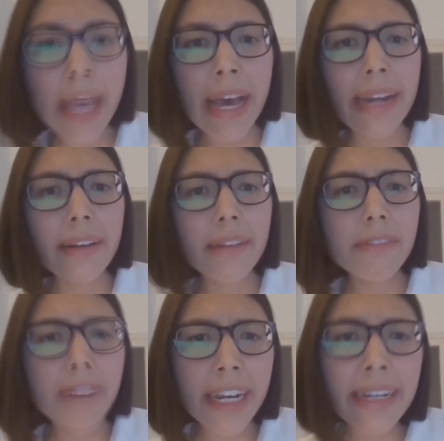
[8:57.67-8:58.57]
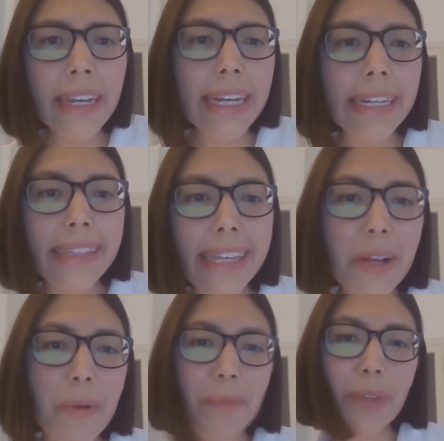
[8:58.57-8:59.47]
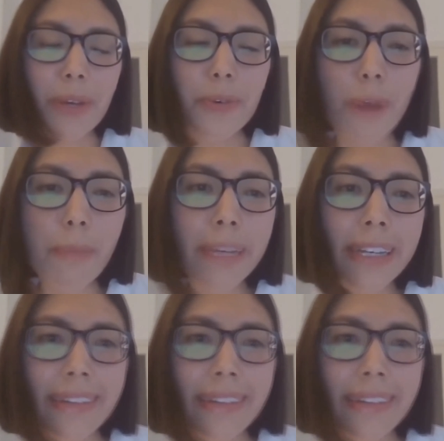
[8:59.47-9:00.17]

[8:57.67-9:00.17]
And finally, I think dropping a